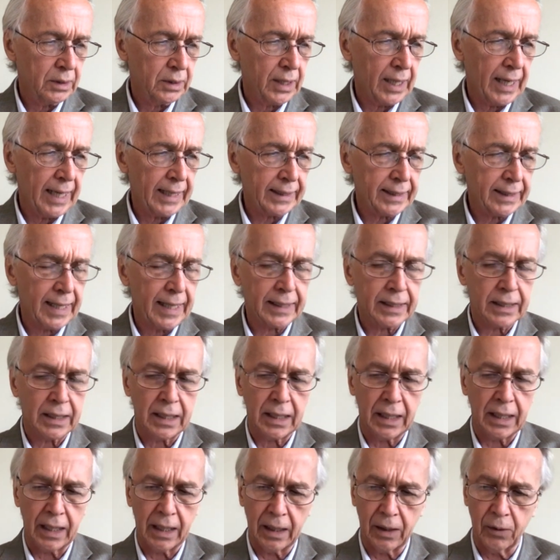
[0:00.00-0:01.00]
got that
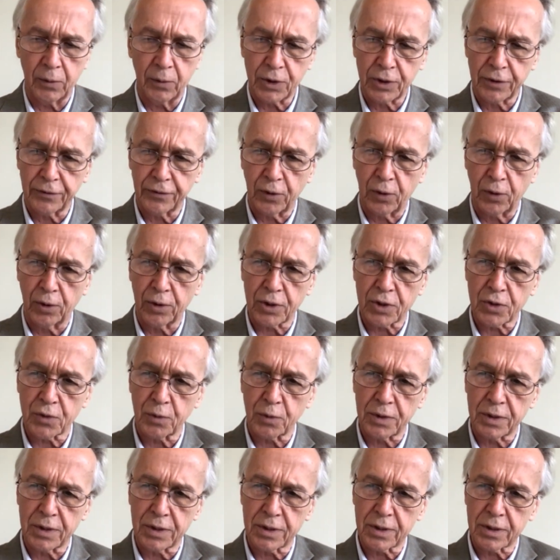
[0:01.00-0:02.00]
gig, which of course
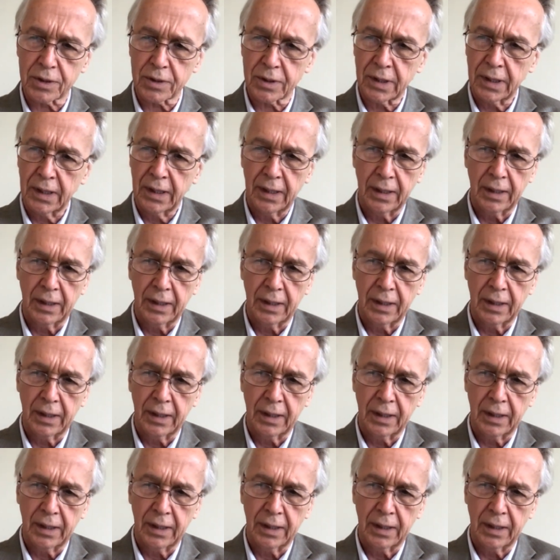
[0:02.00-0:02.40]
was